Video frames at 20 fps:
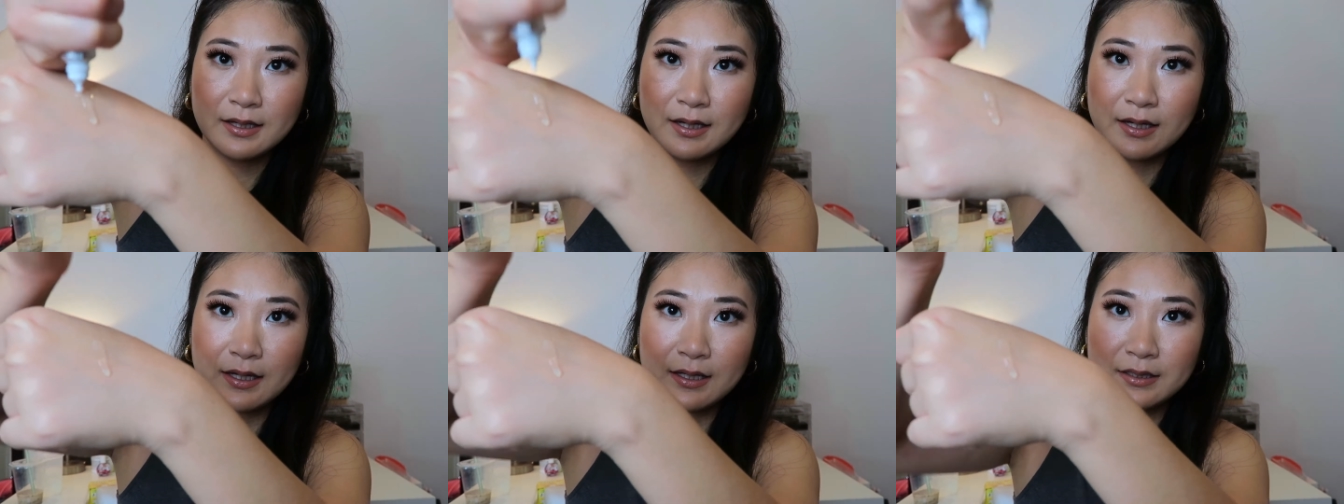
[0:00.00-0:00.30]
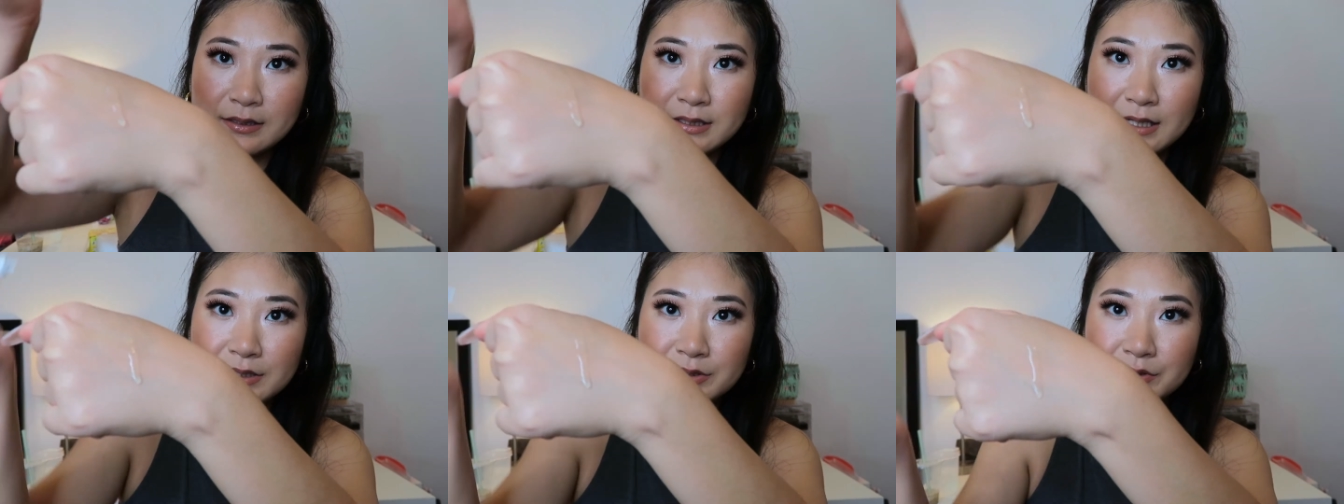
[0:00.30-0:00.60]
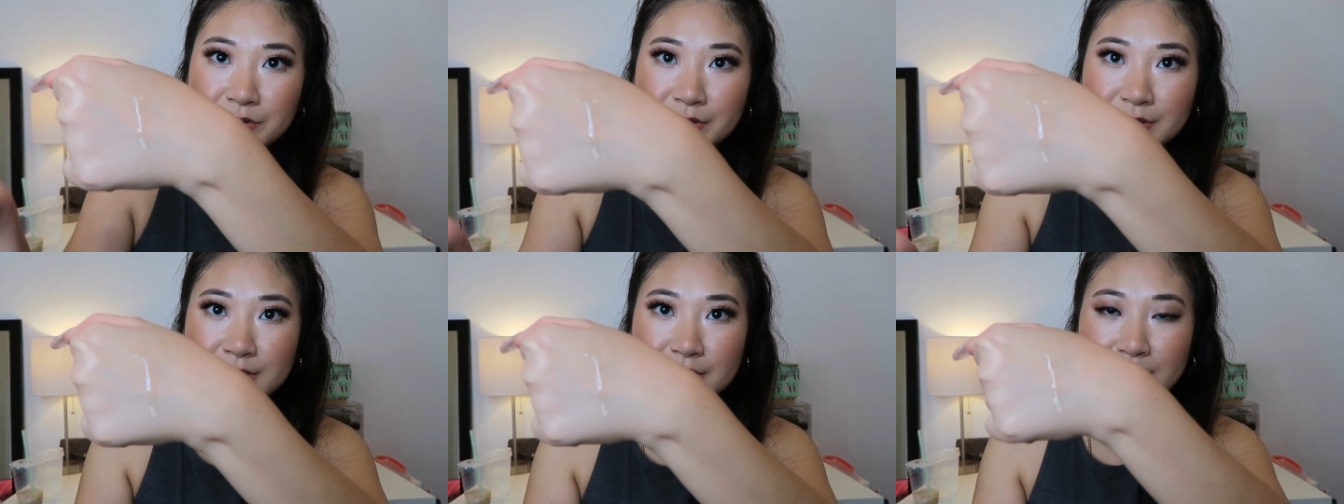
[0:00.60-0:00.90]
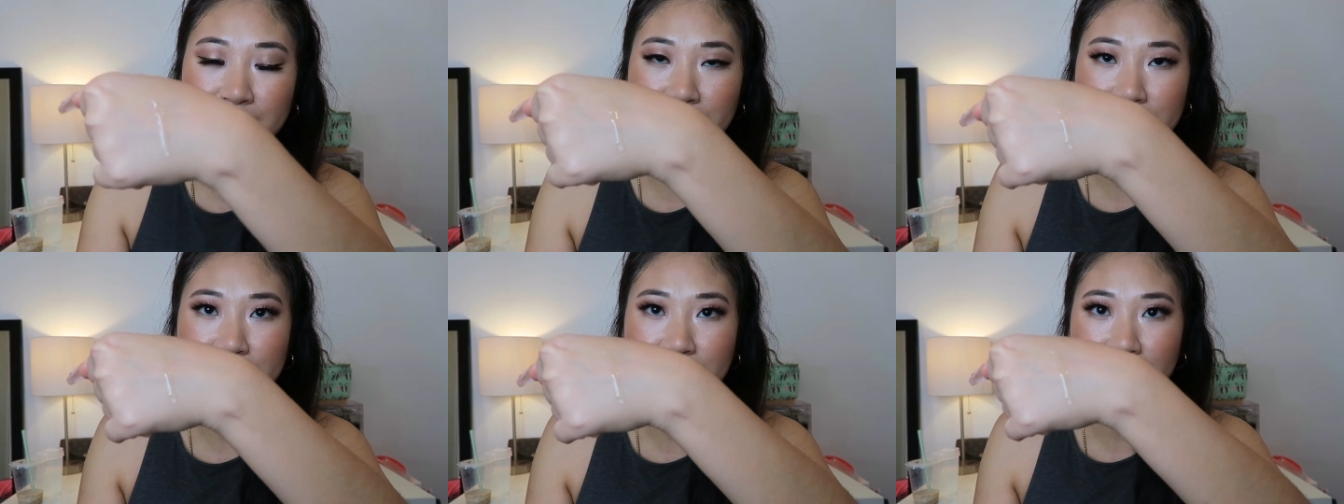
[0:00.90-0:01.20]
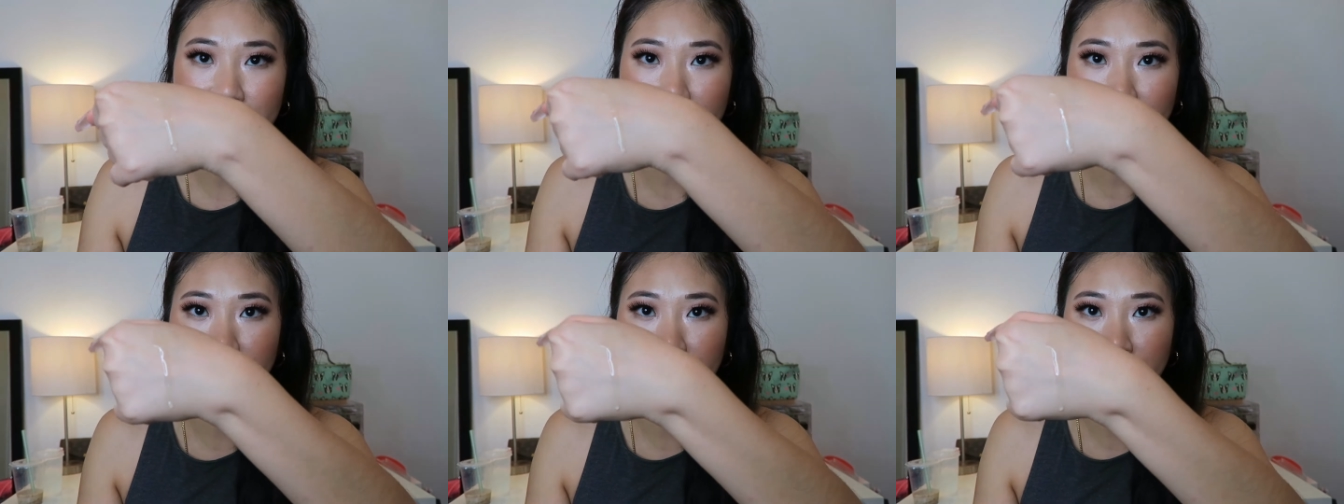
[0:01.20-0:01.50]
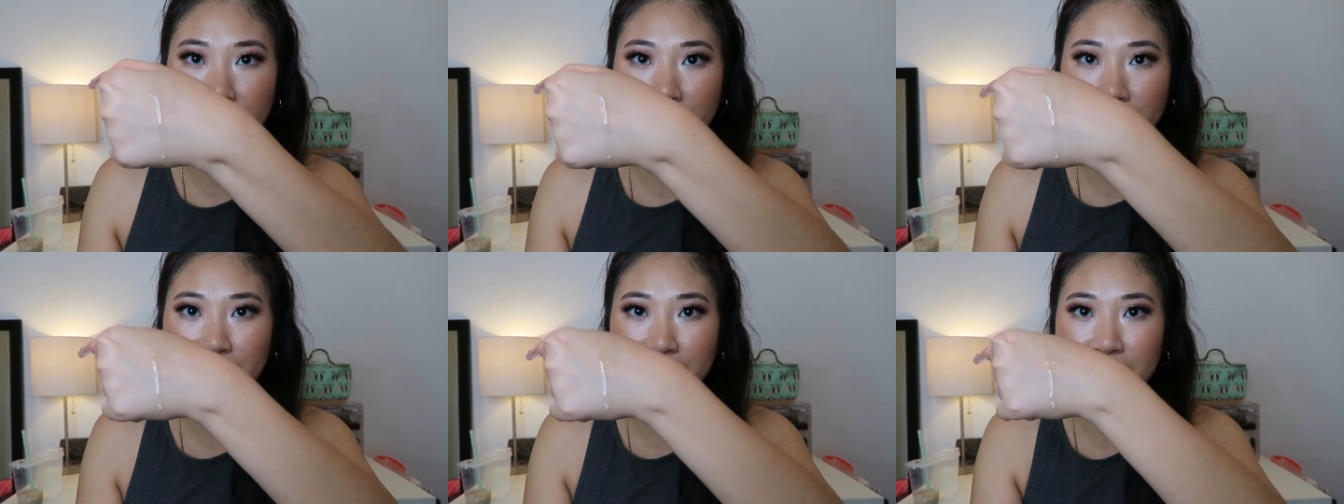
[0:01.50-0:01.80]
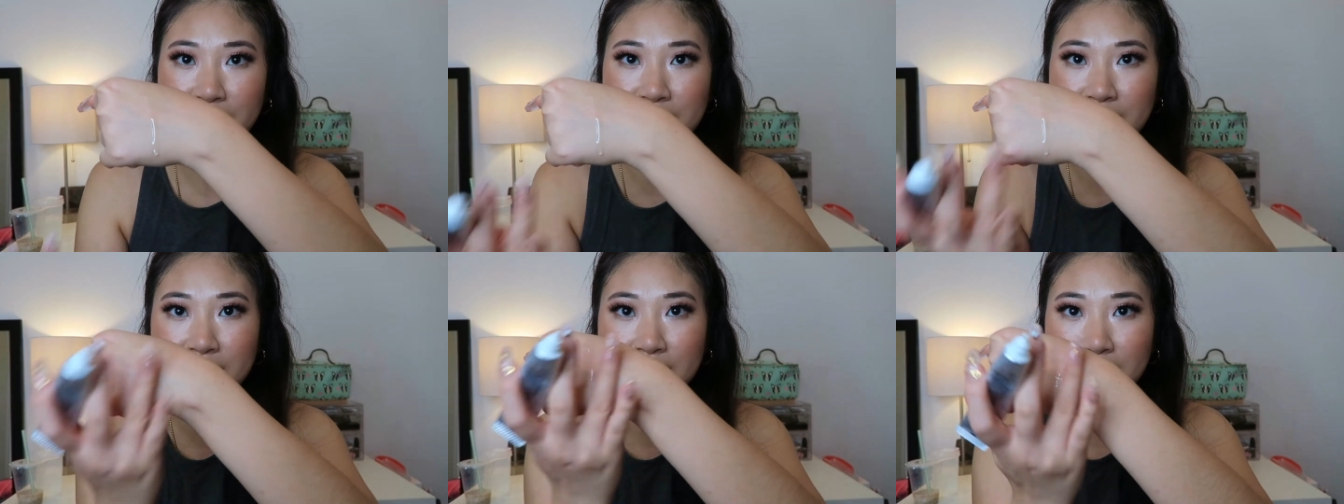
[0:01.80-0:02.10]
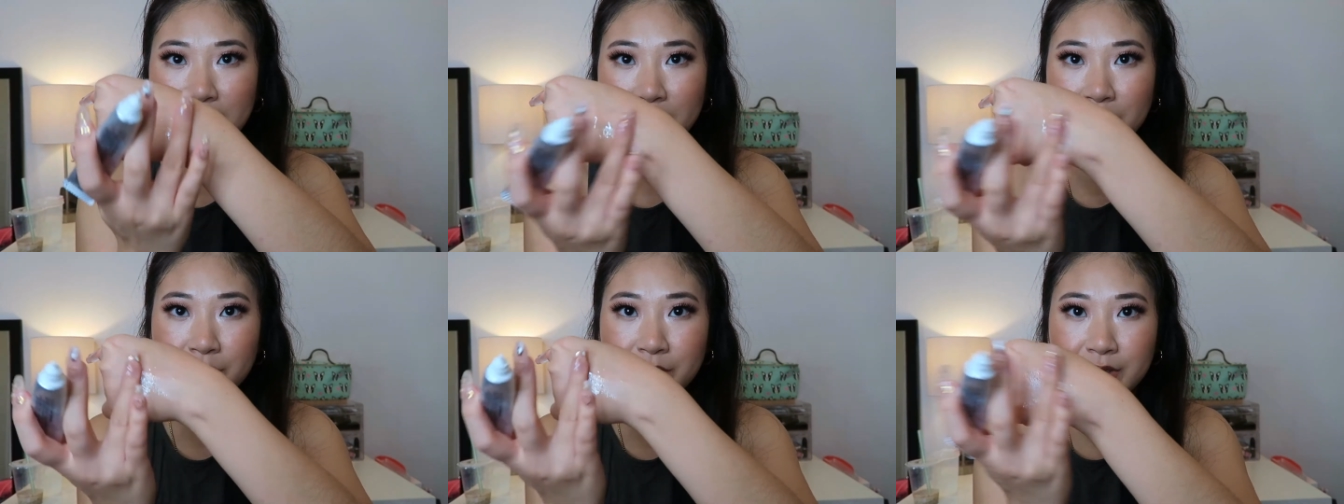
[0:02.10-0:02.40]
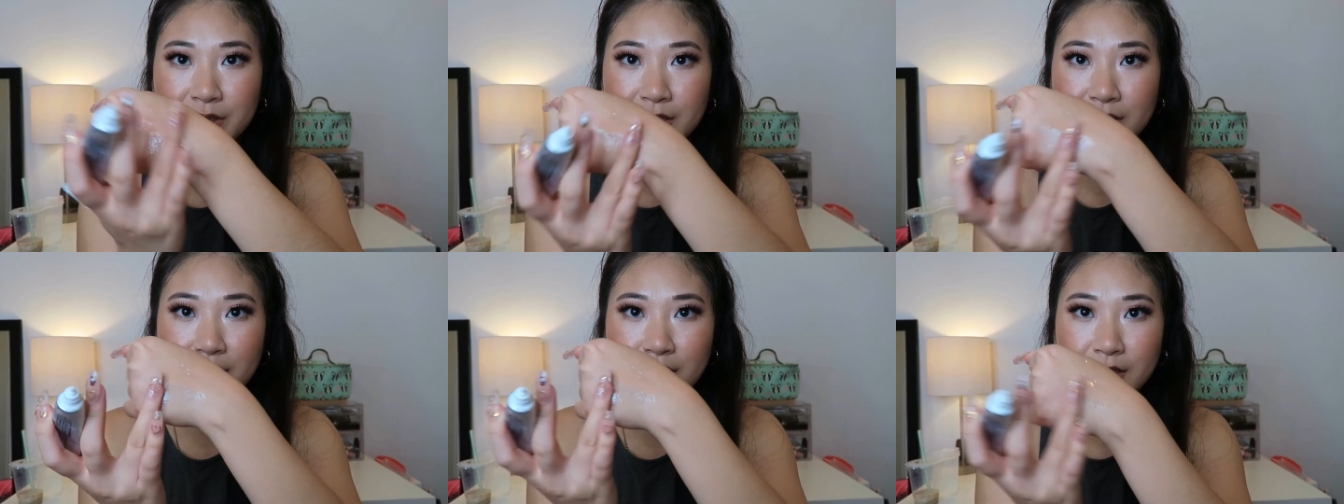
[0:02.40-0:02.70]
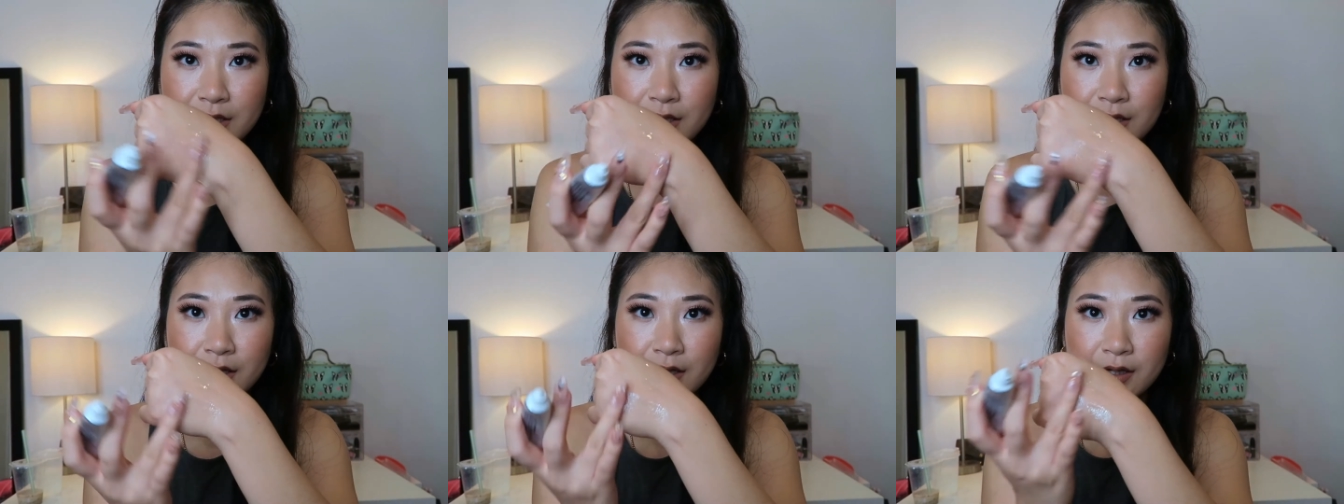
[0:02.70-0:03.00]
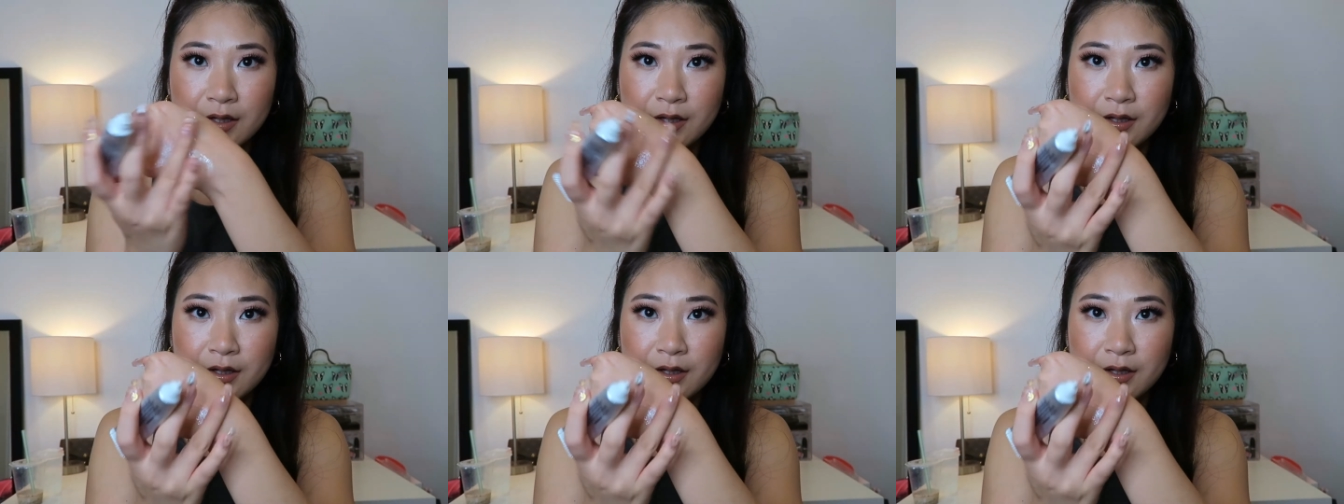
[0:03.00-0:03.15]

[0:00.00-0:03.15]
And as you can see, it's like a very liquidy